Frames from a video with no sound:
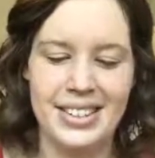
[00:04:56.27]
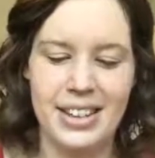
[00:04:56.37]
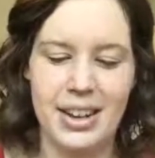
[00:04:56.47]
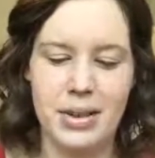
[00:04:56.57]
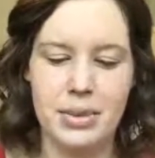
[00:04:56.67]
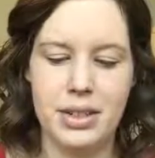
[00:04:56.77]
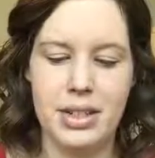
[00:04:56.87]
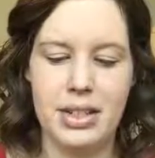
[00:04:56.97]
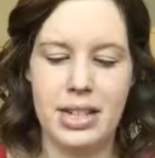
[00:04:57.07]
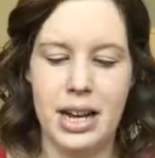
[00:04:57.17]
So I'm just
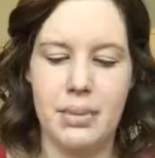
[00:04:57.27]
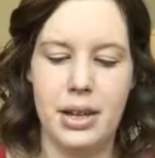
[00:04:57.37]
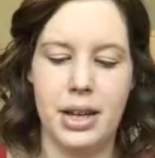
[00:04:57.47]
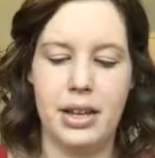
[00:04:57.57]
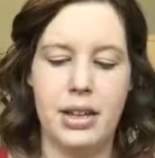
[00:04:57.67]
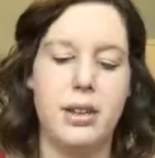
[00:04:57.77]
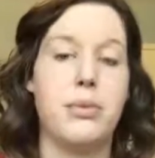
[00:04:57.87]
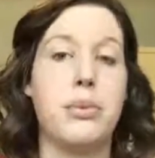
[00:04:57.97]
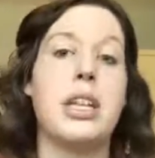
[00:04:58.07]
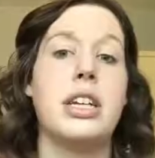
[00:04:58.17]
gonna dab like, you
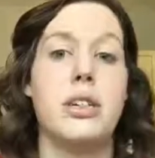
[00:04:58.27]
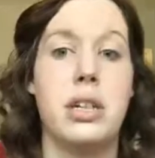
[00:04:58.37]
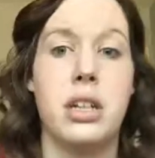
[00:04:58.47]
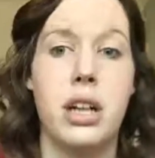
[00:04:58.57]
really don't need